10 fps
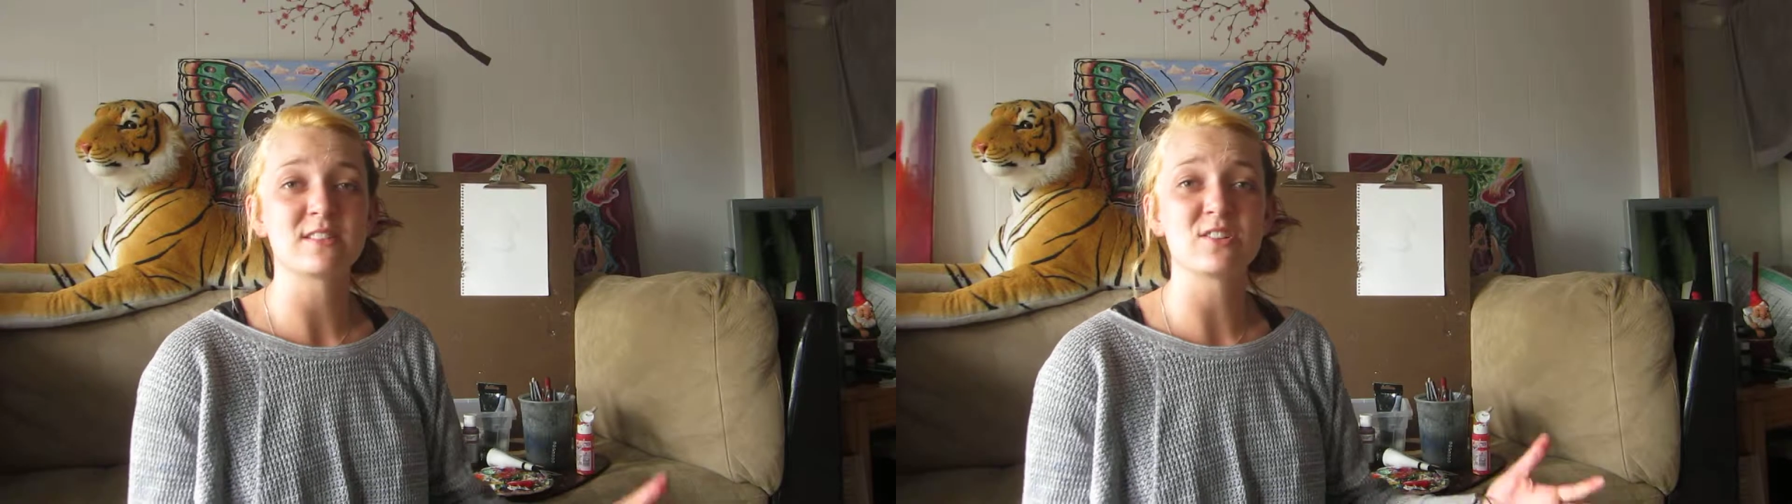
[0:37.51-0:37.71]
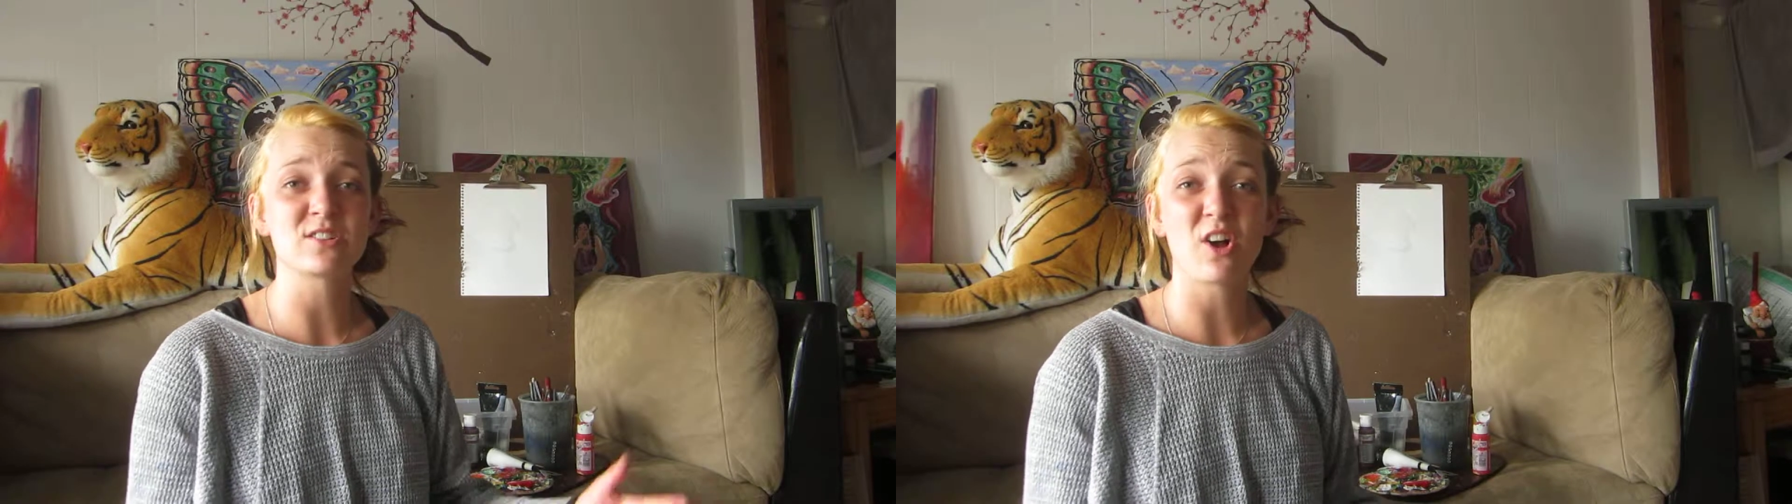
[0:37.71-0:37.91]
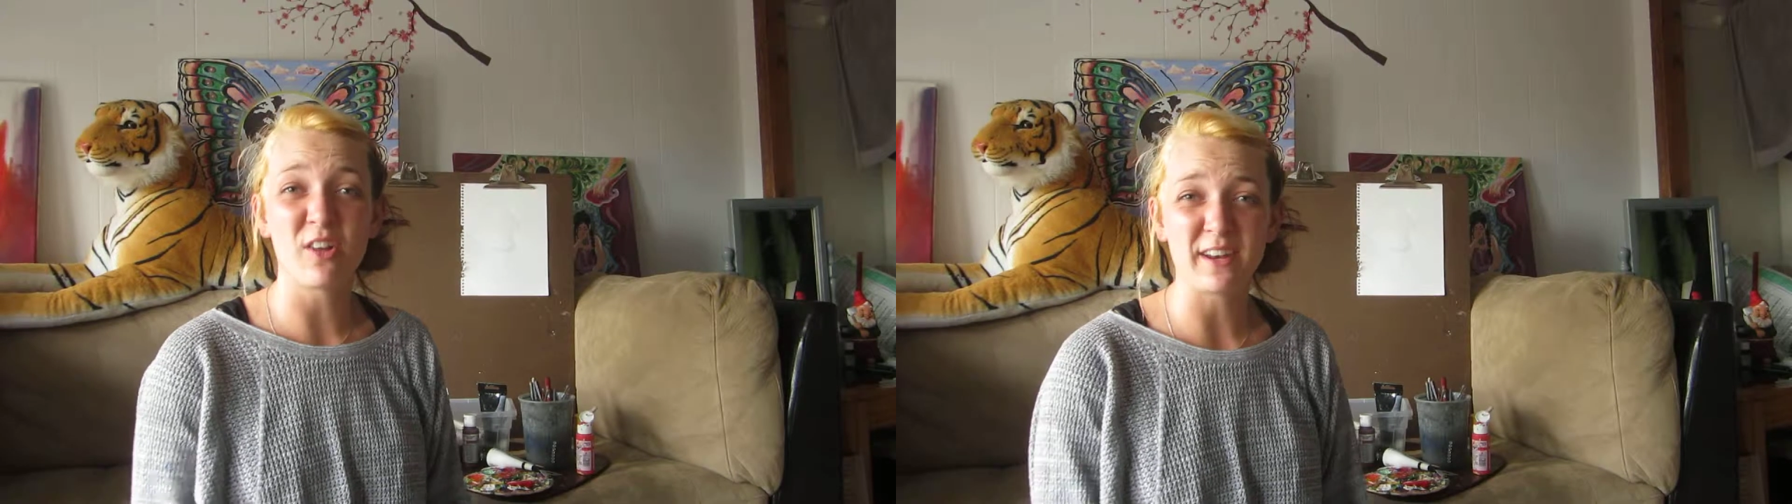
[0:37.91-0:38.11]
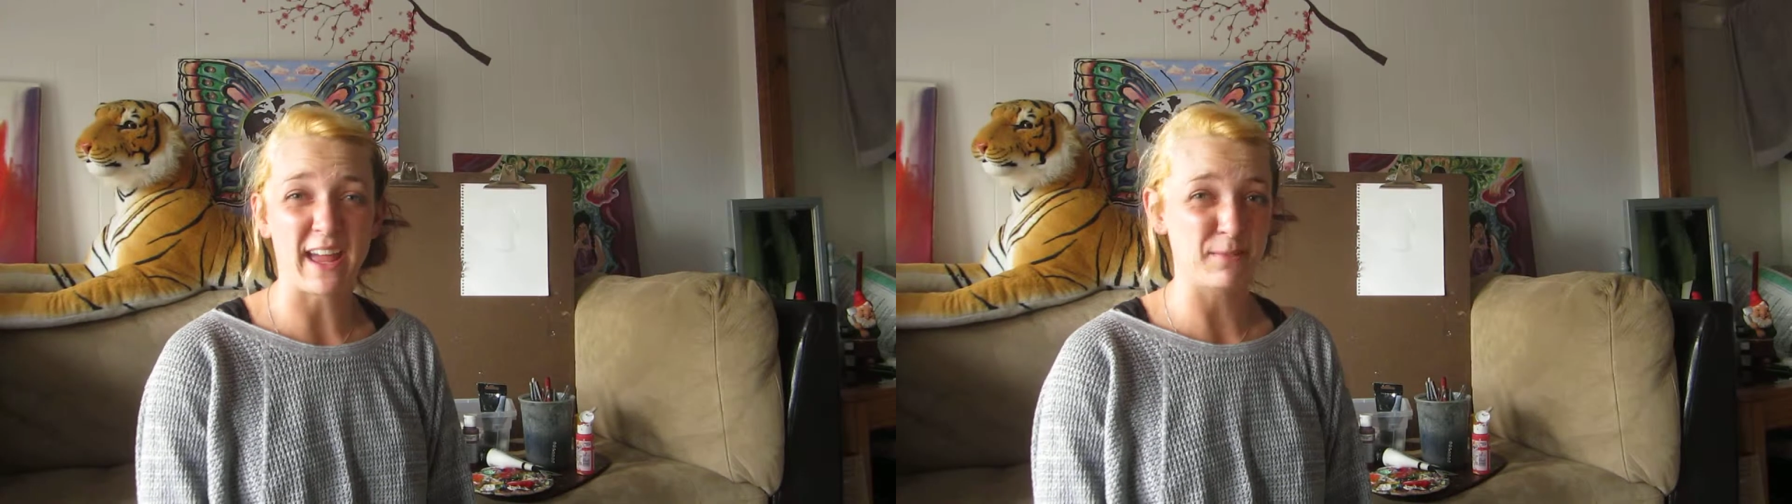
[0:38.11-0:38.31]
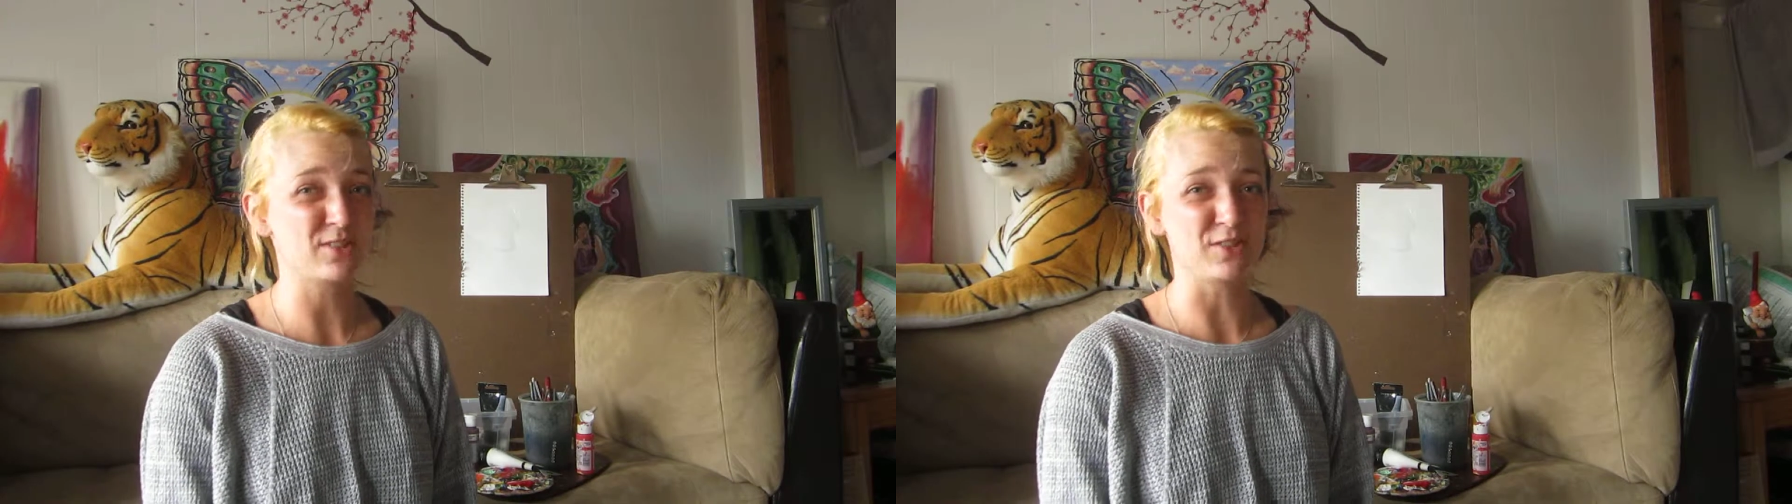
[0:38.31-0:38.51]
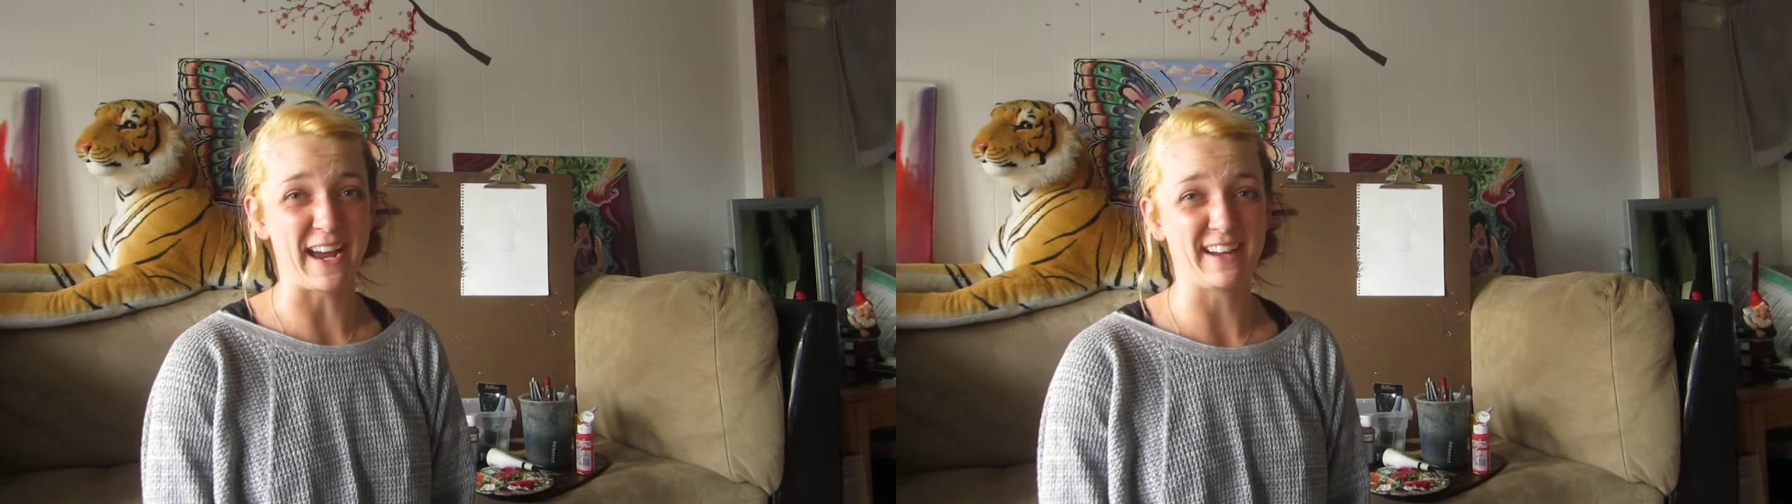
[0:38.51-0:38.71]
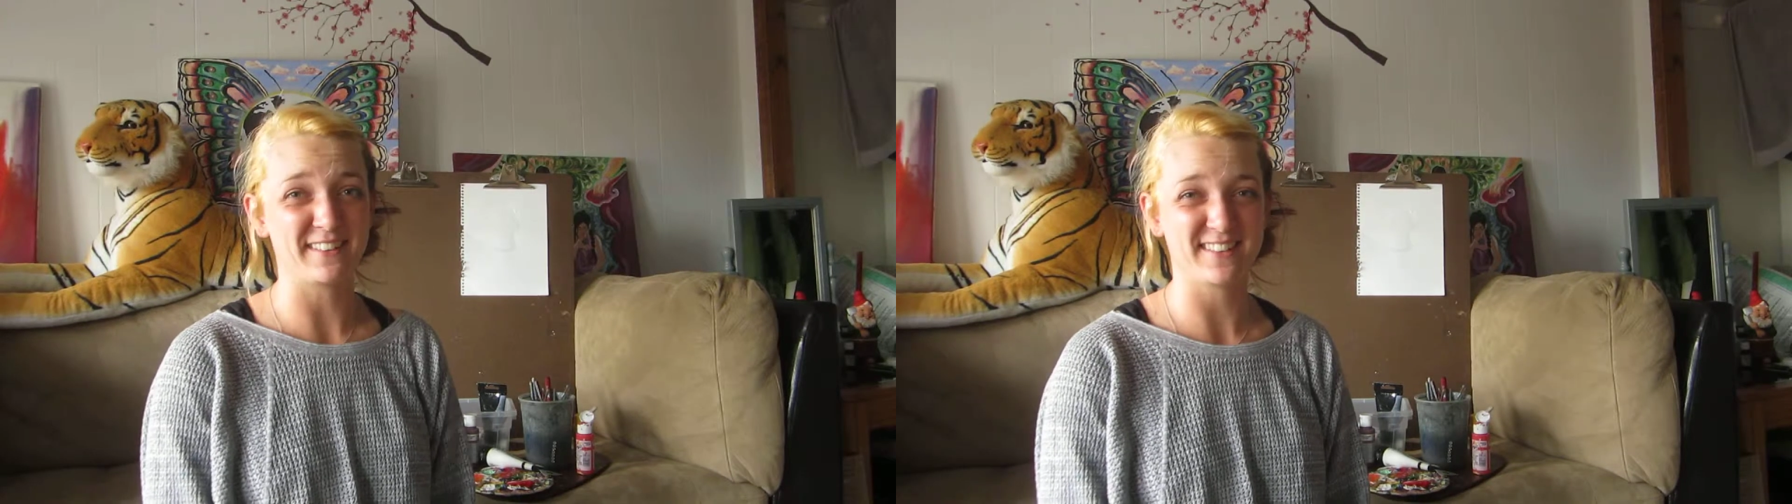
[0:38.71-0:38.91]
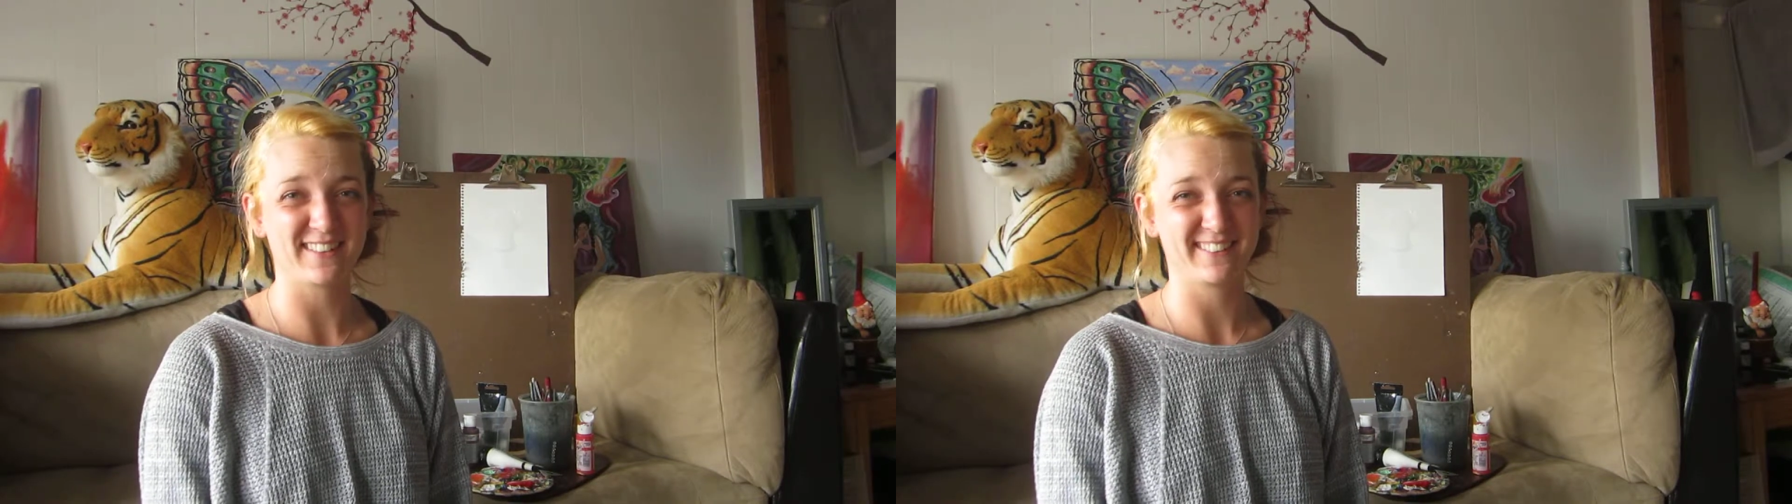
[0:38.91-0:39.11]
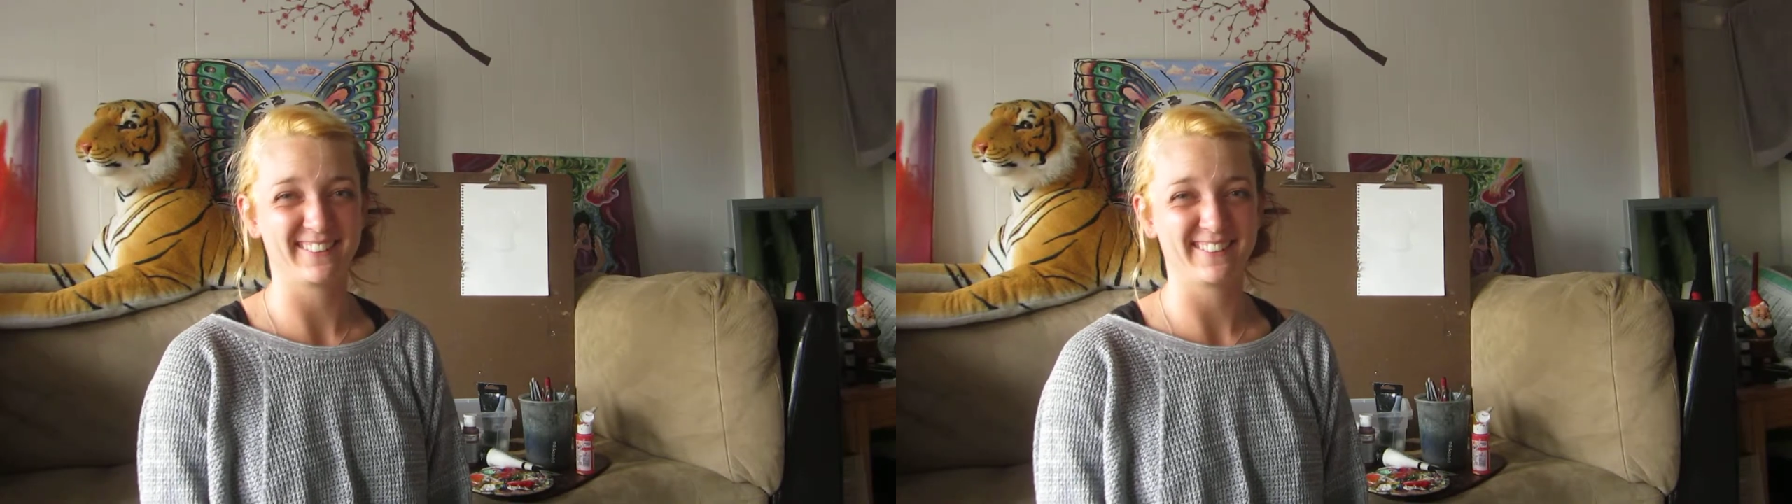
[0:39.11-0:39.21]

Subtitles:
just call it abstract.